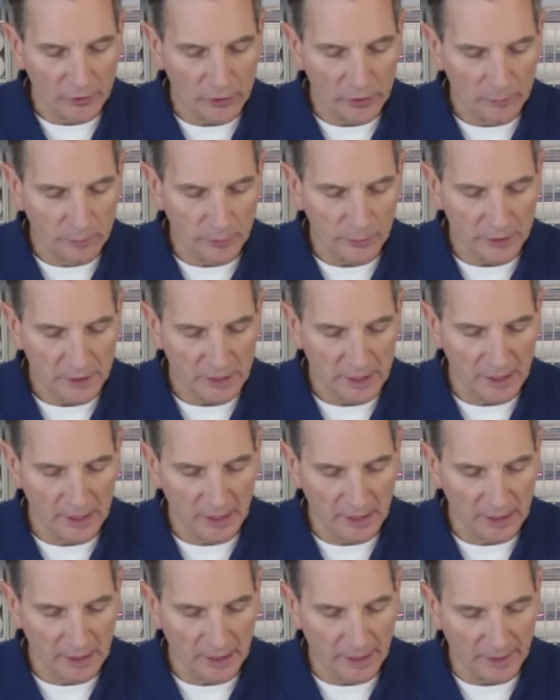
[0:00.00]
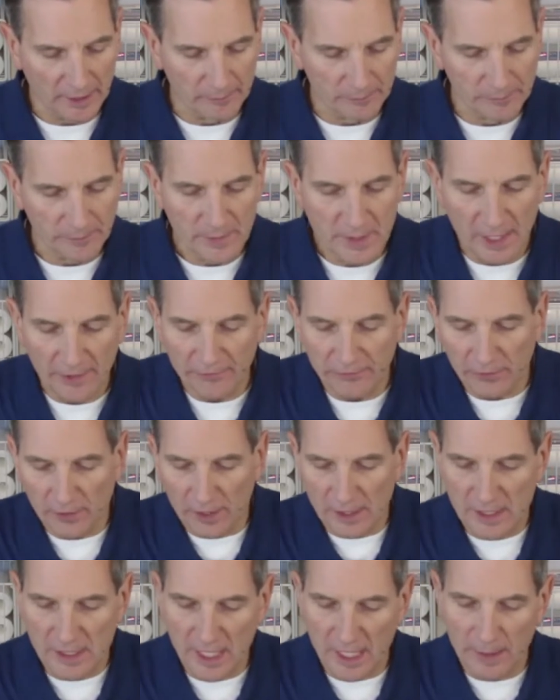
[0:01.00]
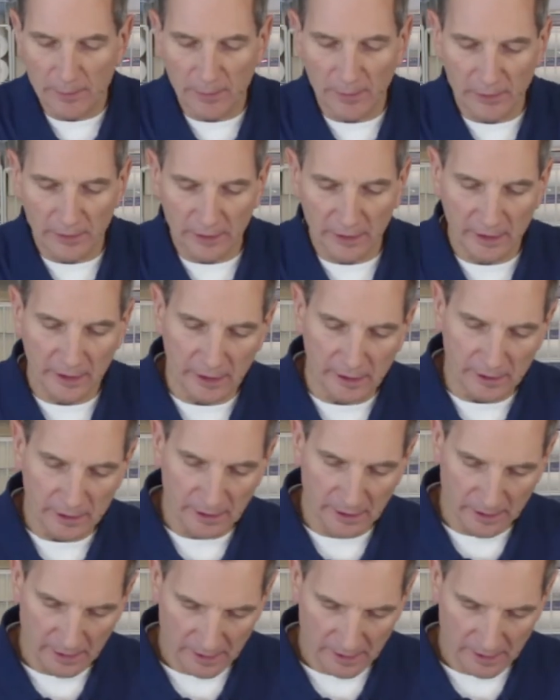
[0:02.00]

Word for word: you can put the Teflon tape on there.